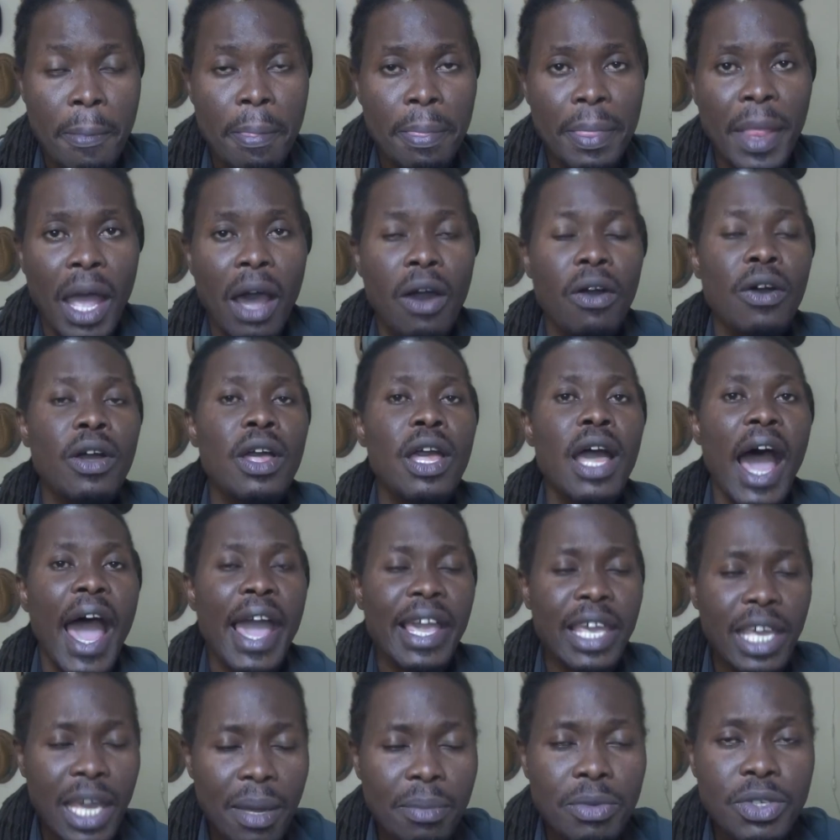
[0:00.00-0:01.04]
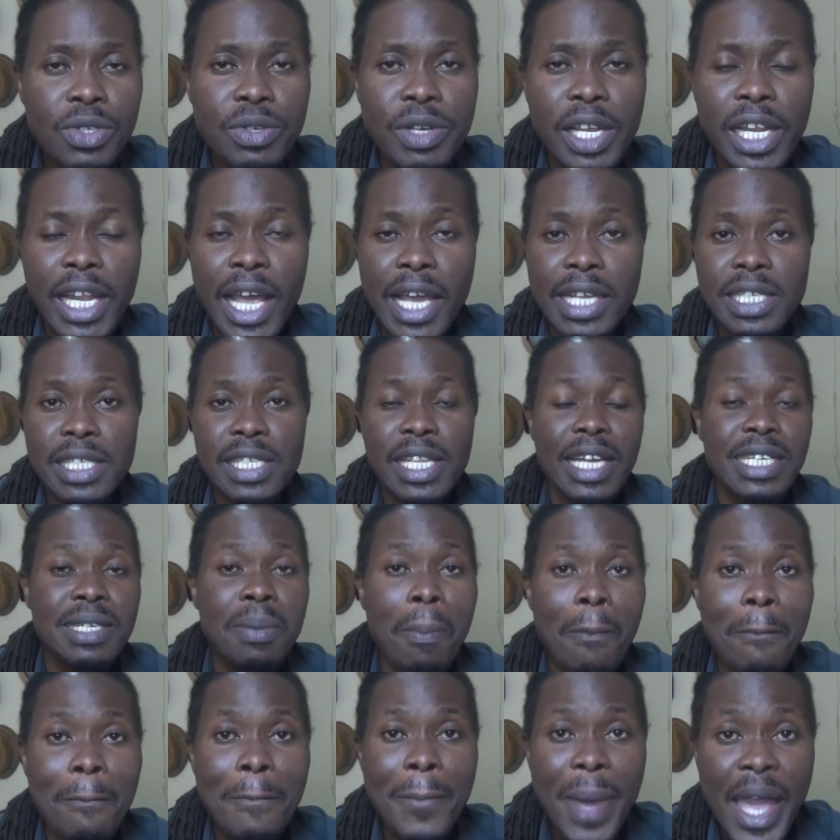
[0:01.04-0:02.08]
Now, I came to realize that
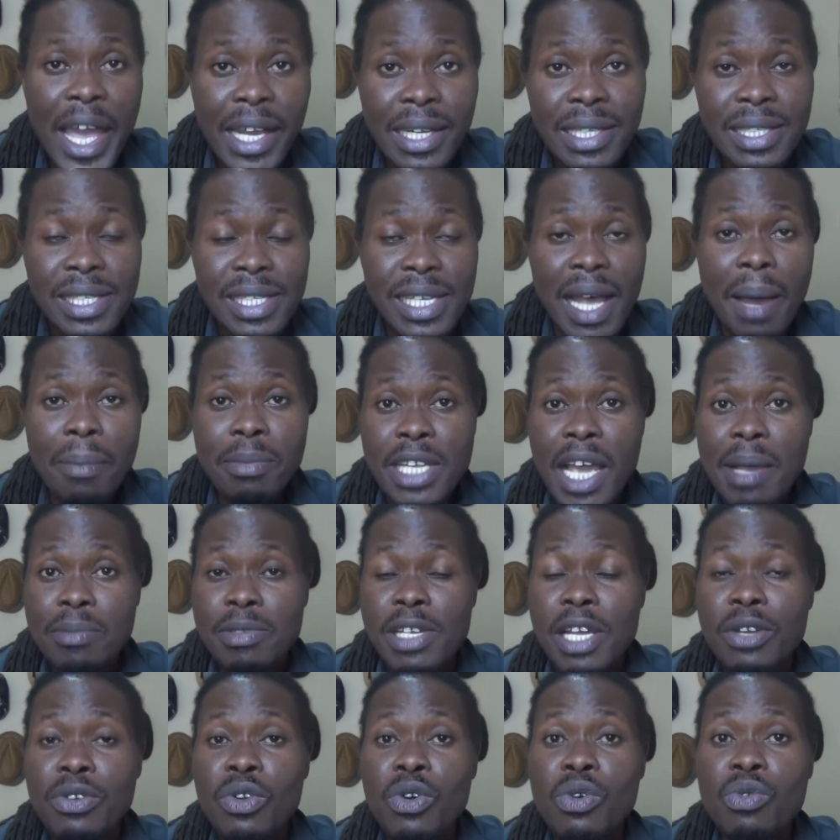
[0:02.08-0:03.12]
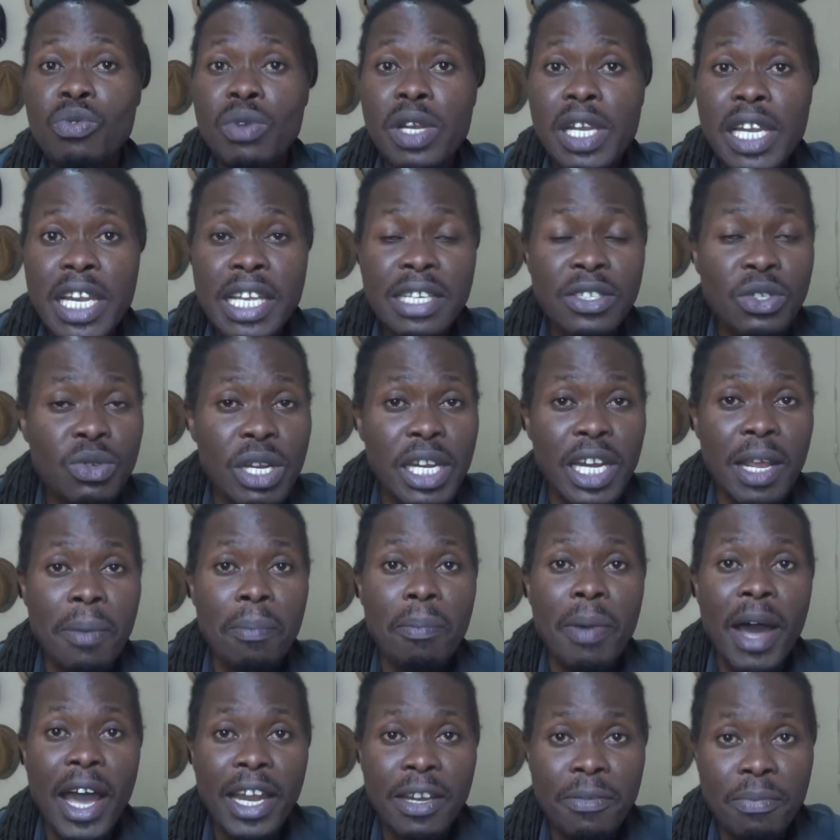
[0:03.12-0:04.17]
men sometimes are not literally
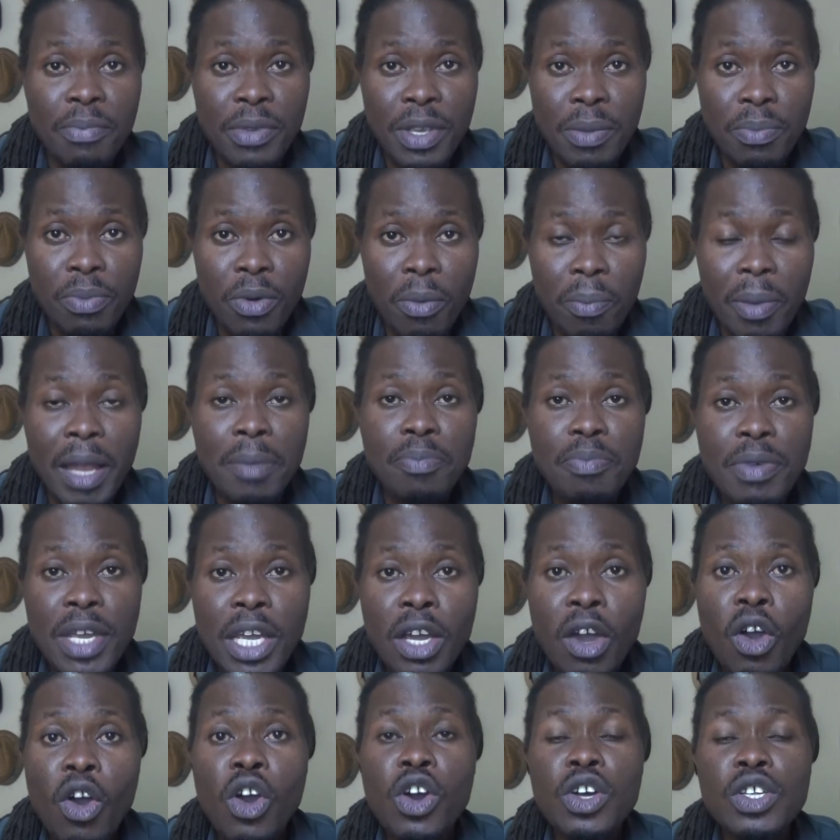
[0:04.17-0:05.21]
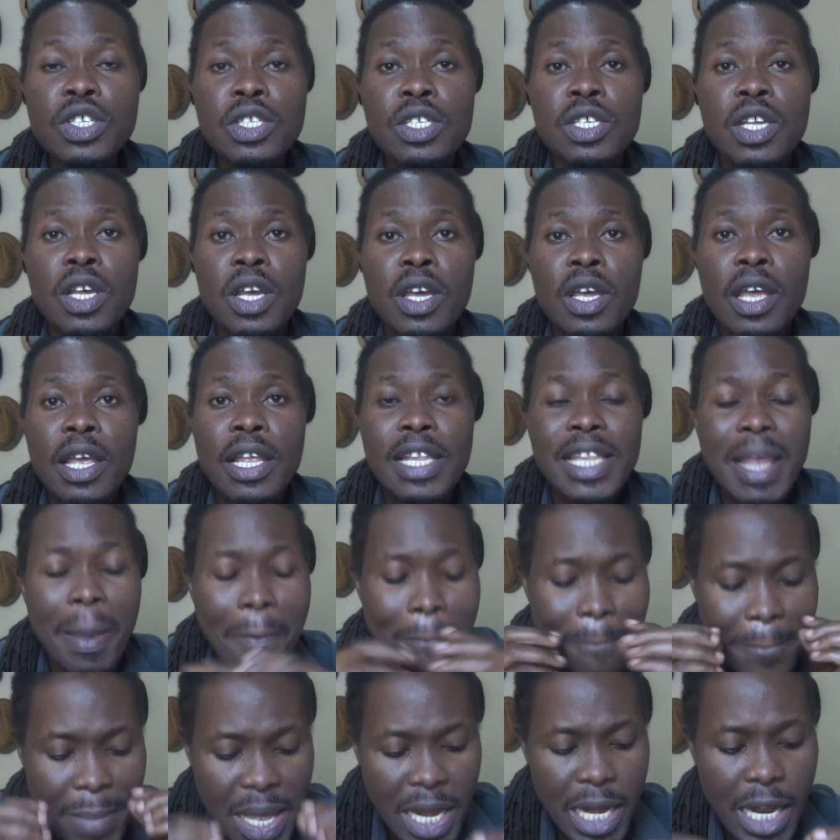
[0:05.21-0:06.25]
bad people, but because the
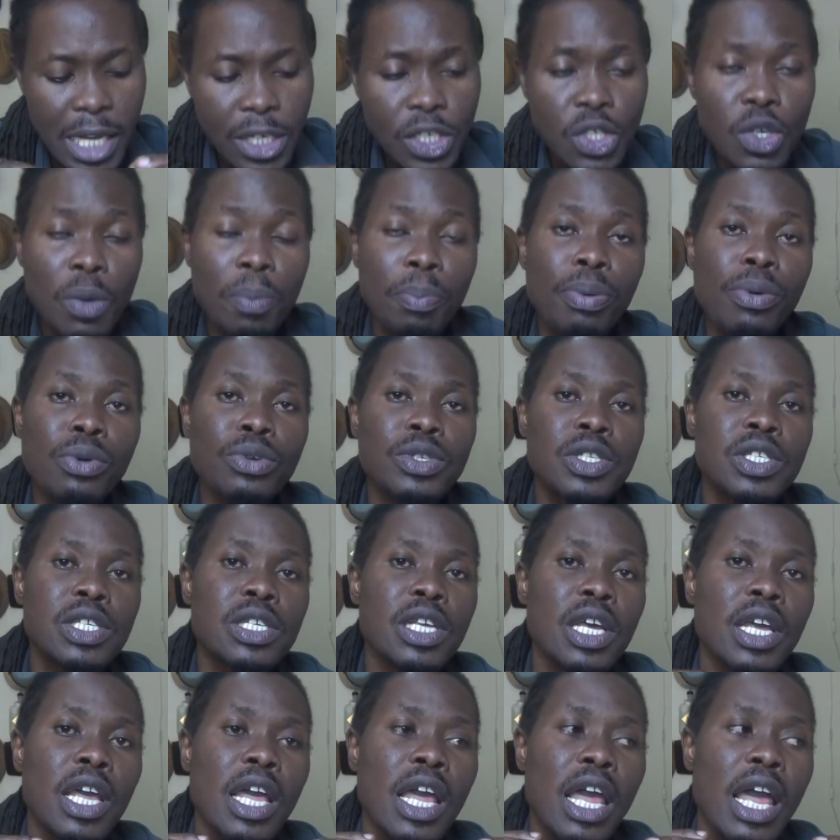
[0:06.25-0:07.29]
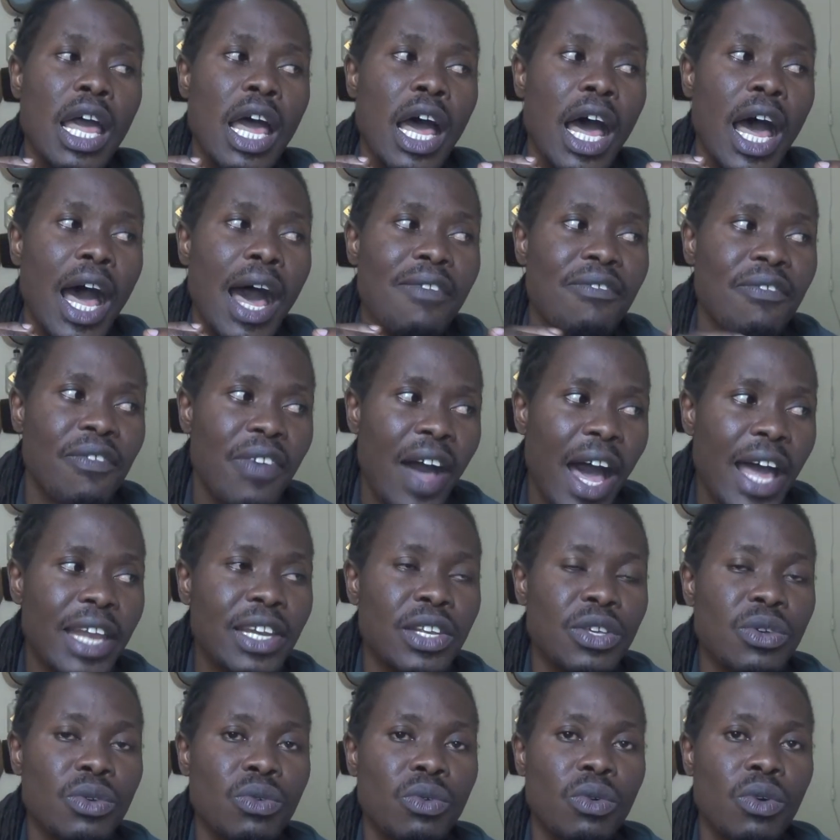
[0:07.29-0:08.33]
minute you put a
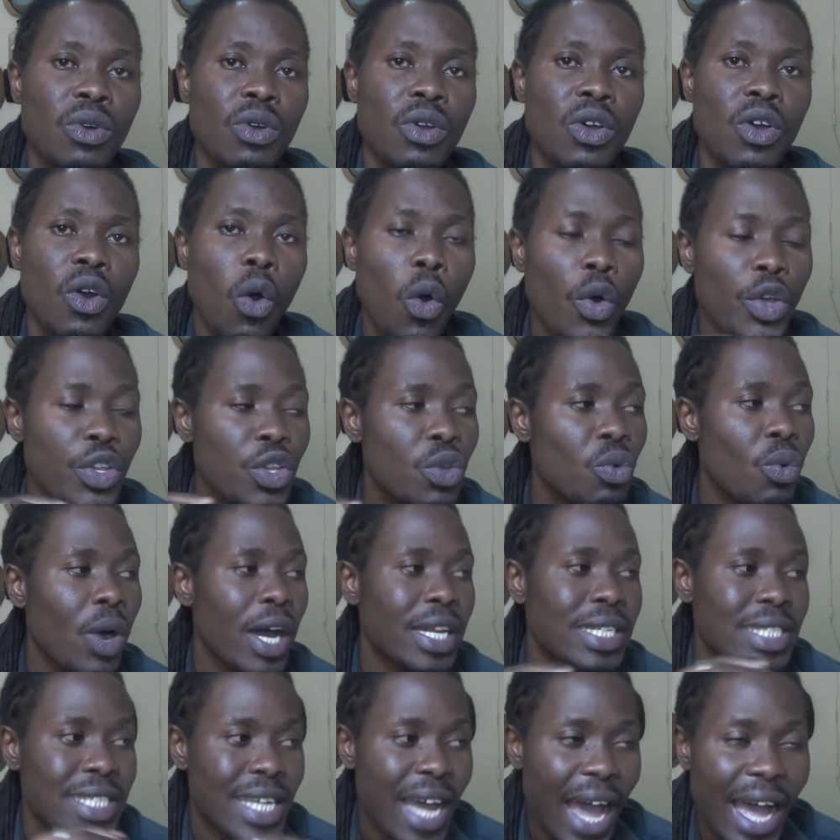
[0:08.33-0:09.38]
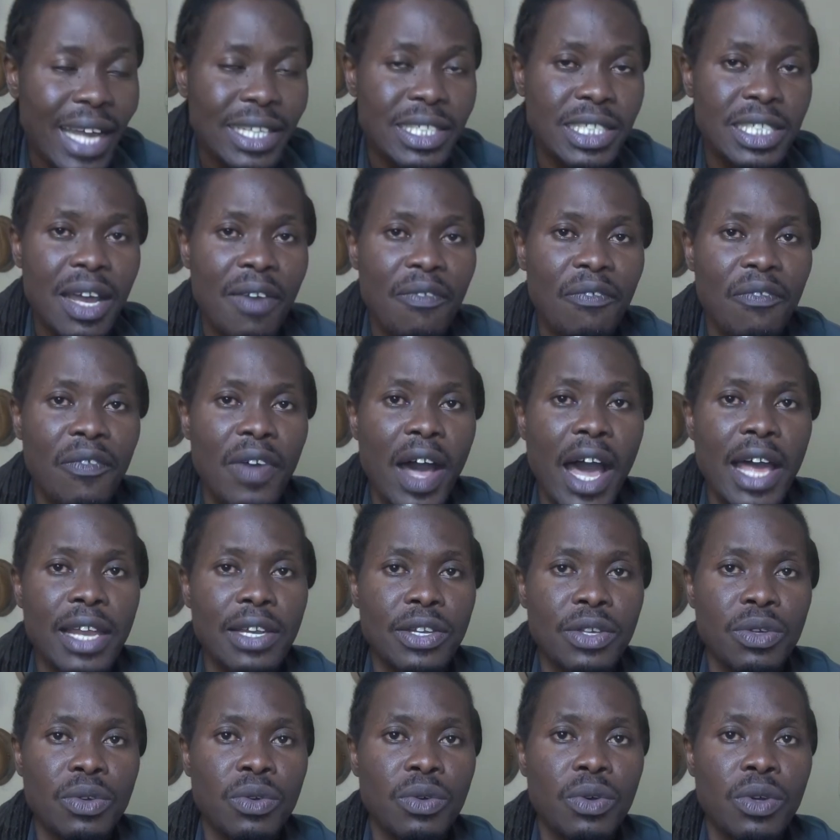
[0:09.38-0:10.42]
value or you attach a
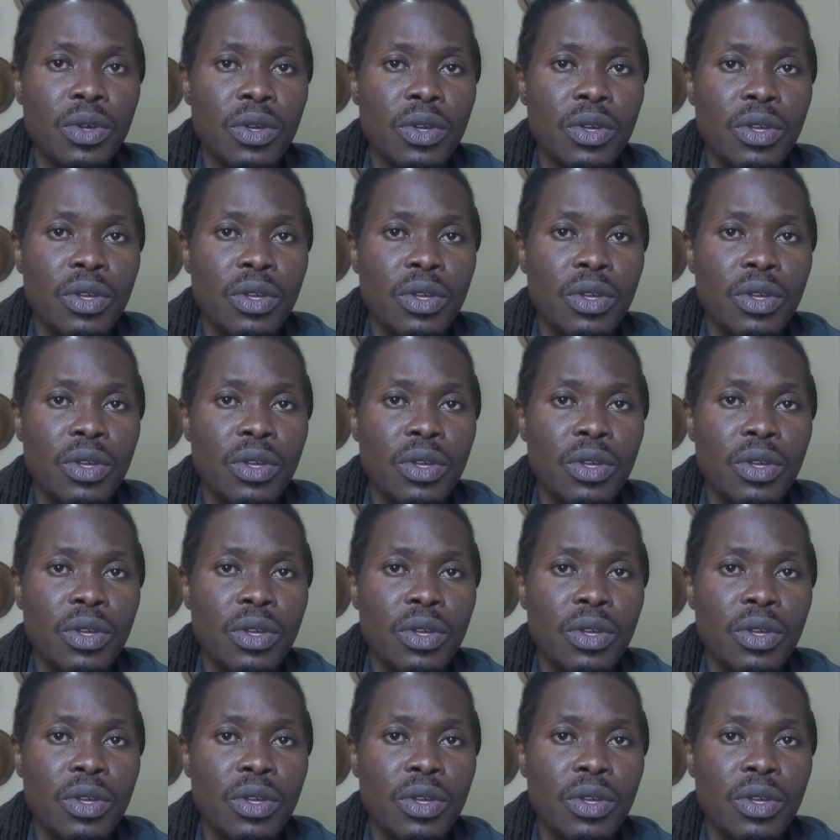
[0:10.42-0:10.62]
value